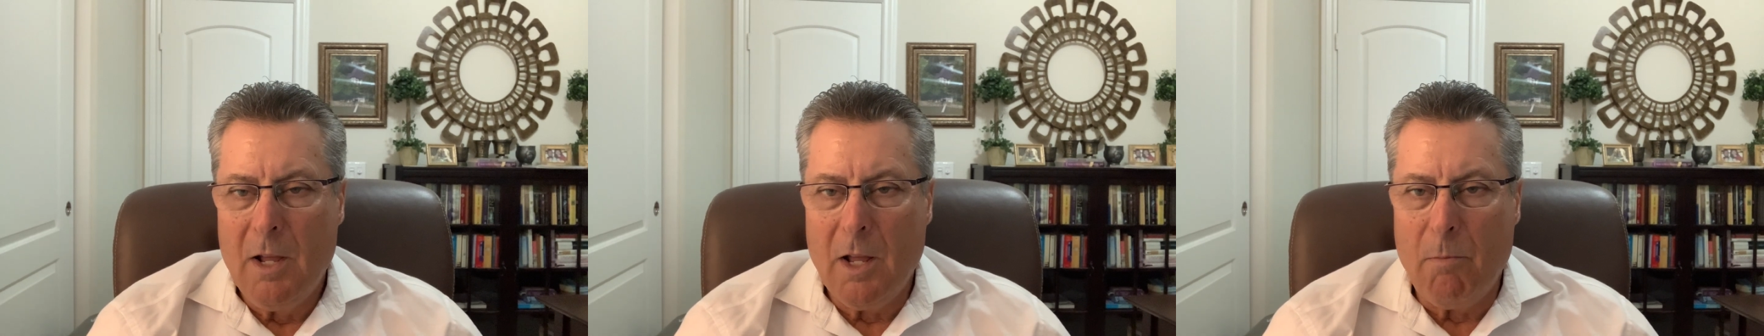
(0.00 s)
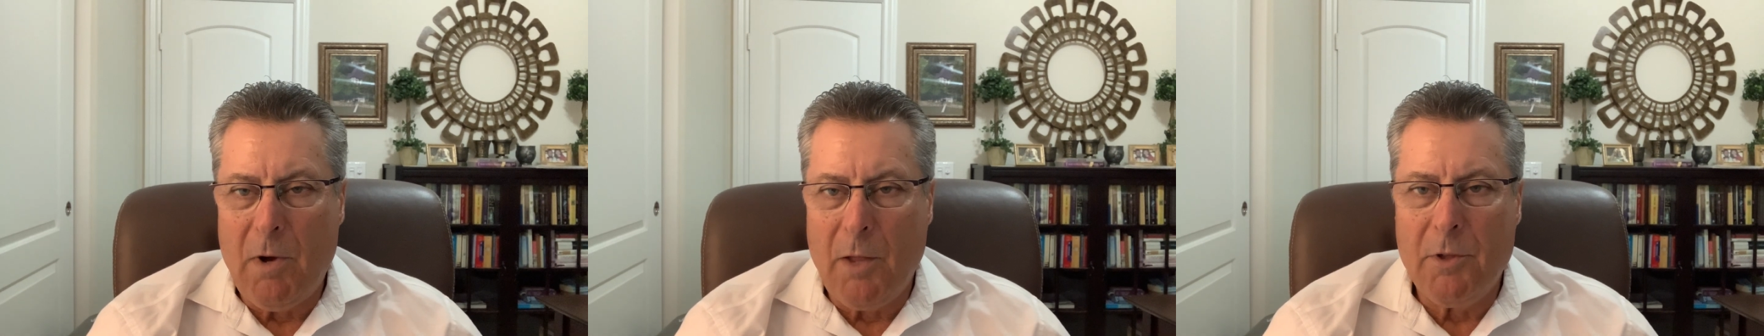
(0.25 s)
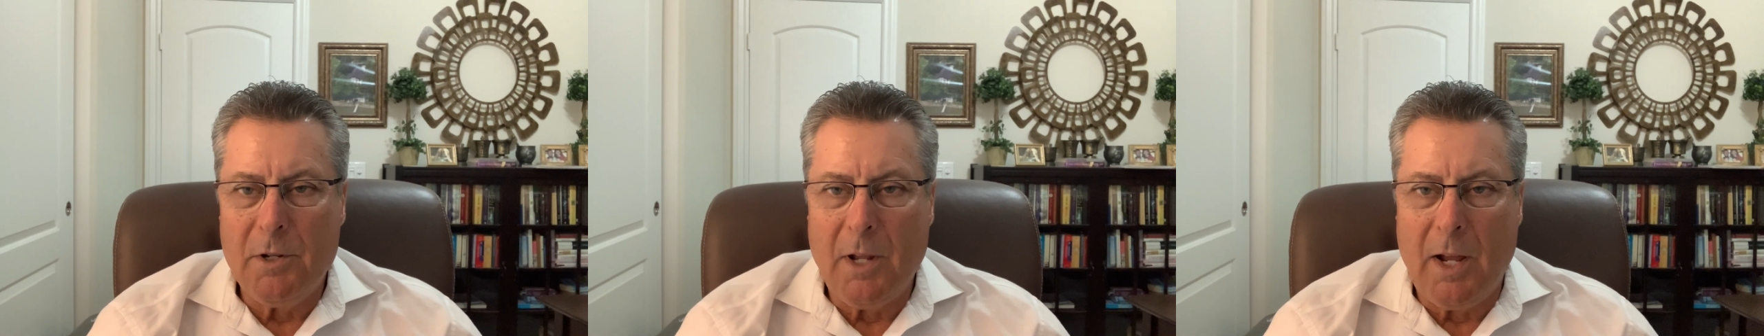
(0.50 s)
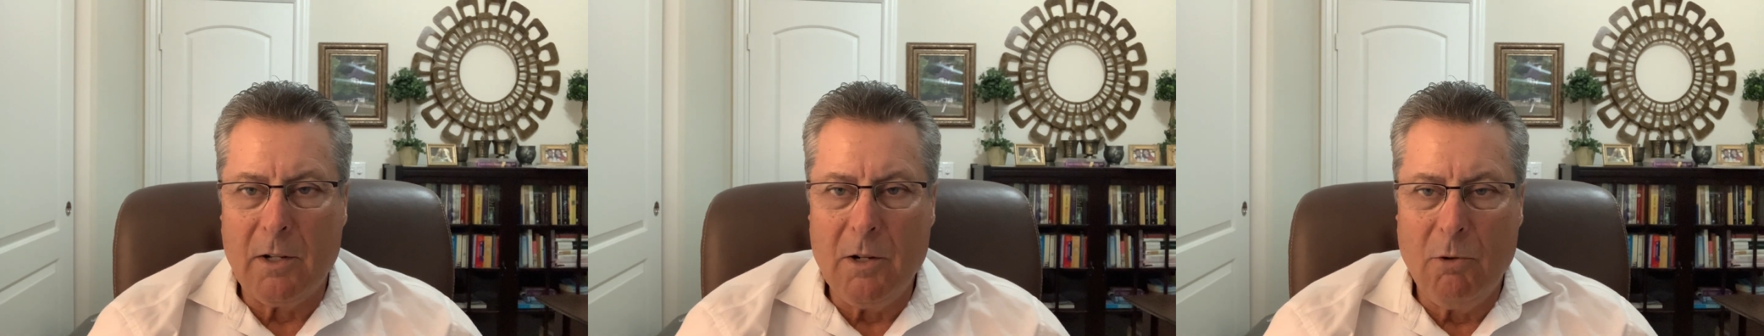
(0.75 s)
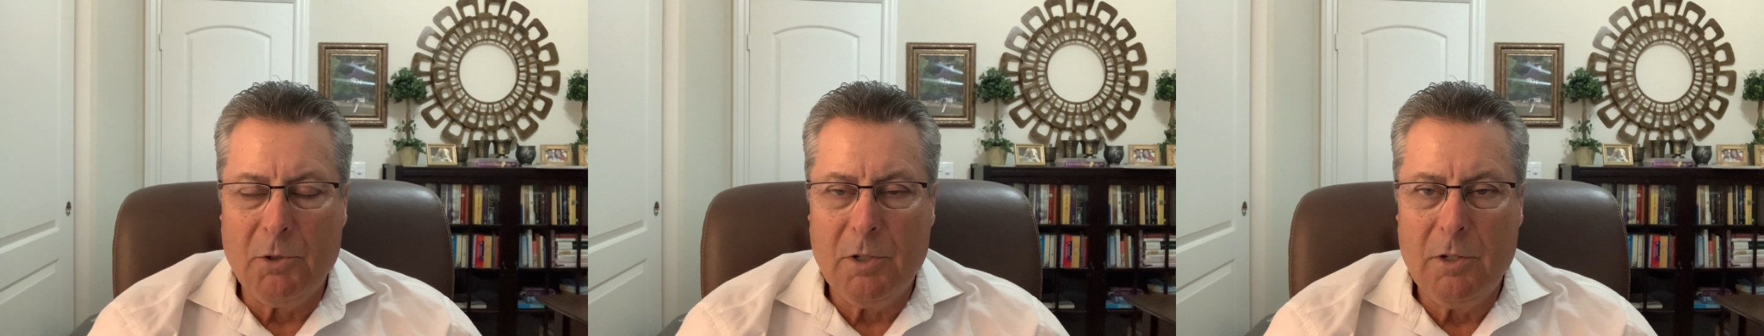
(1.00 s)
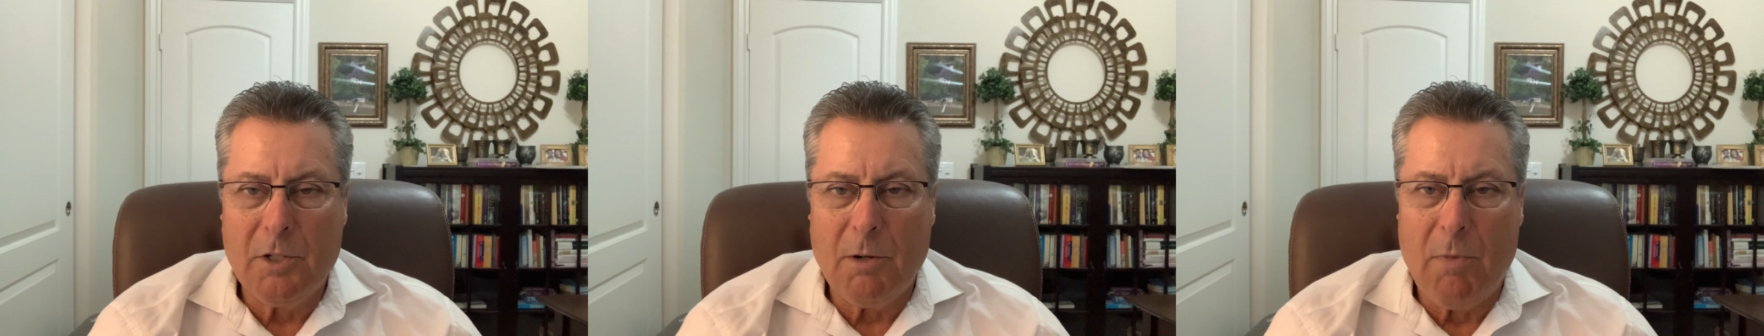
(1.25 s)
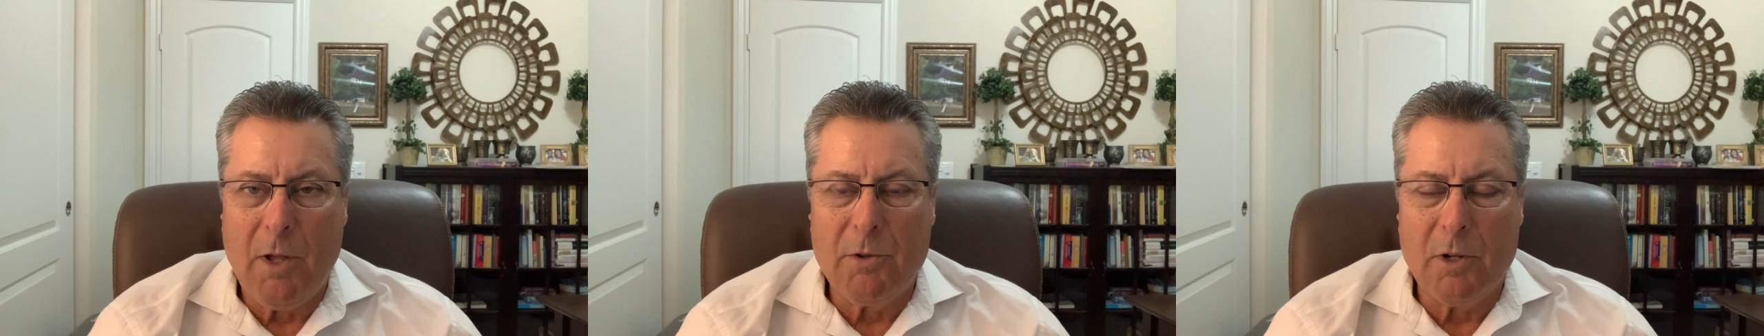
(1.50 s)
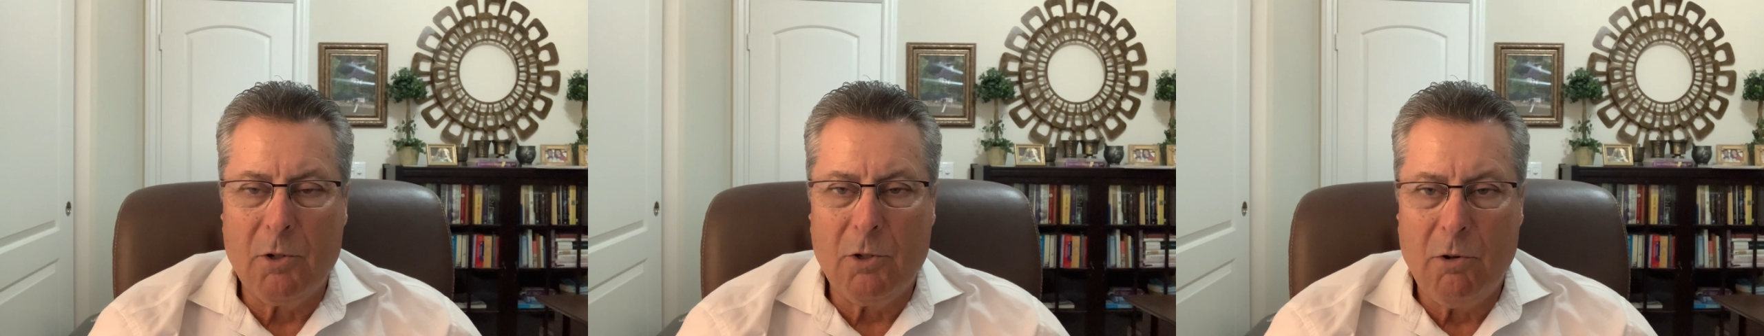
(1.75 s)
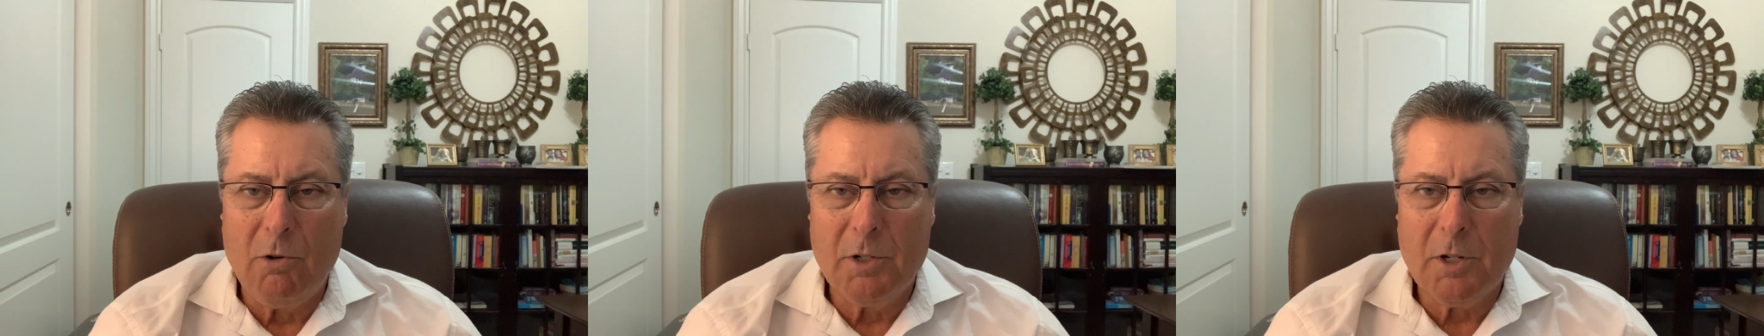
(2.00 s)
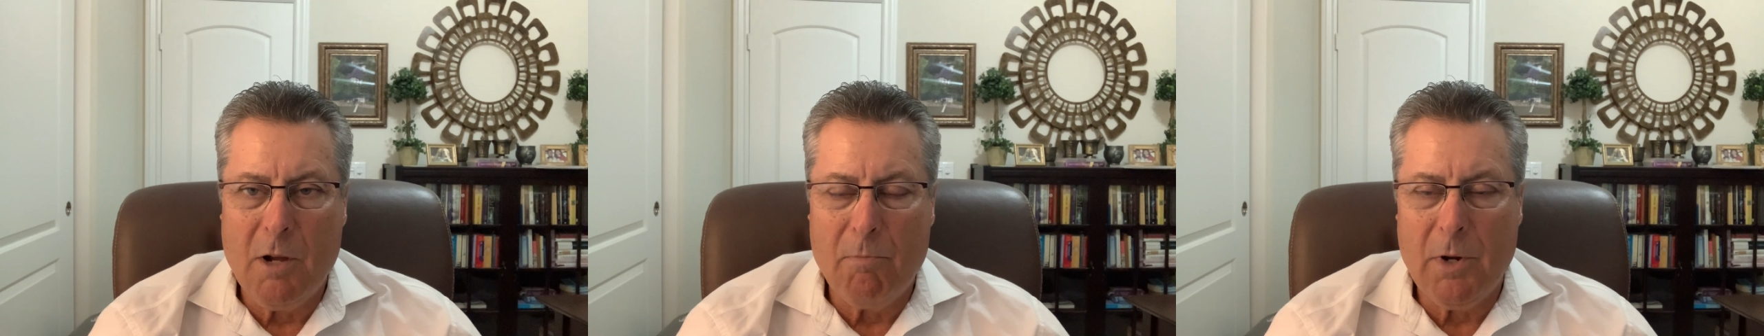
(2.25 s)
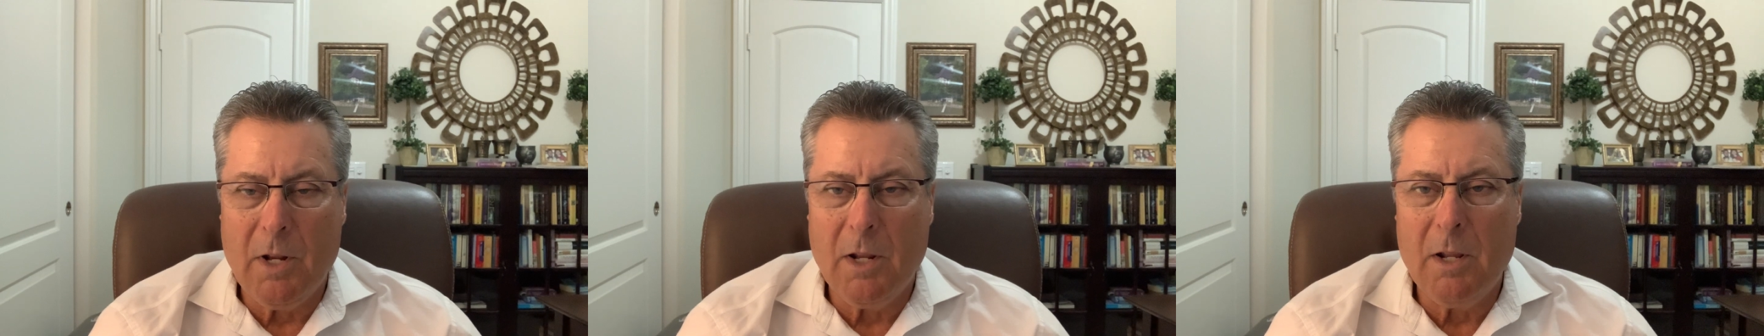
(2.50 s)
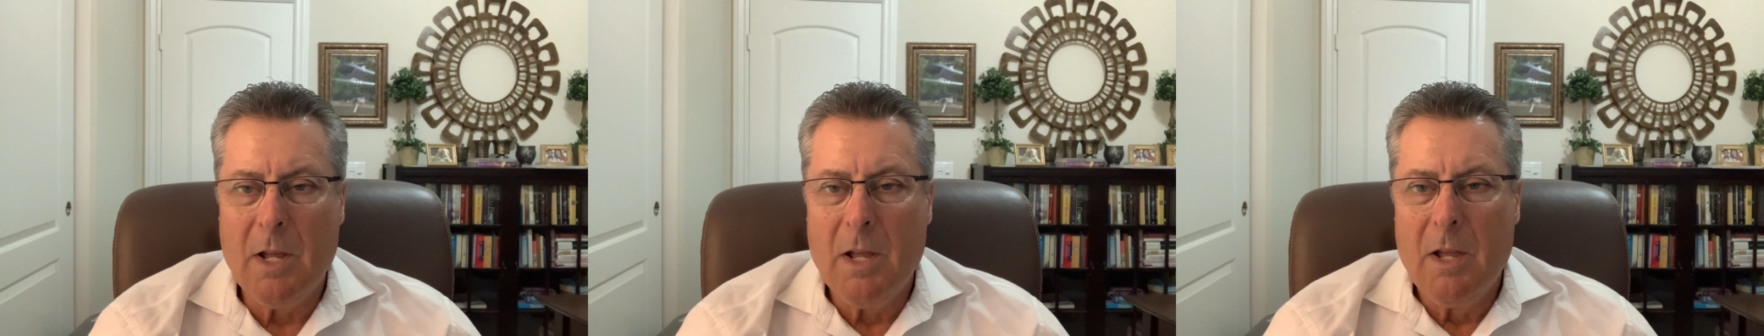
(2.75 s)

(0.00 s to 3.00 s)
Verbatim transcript: about the diagnosis, about the insurance company,